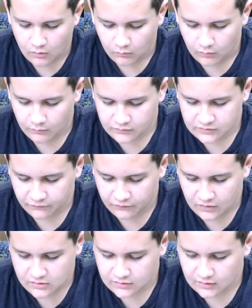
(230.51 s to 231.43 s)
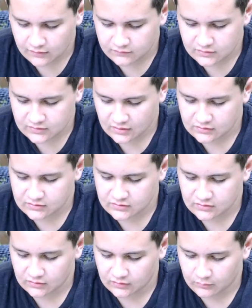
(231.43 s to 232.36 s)
One was a fish native to Texas,
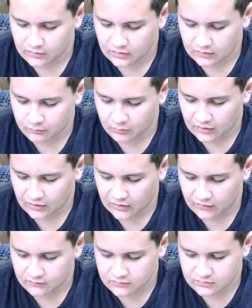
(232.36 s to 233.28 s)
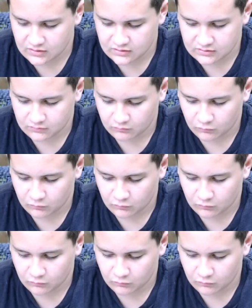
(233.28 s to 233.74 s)
eliminated by hybridization,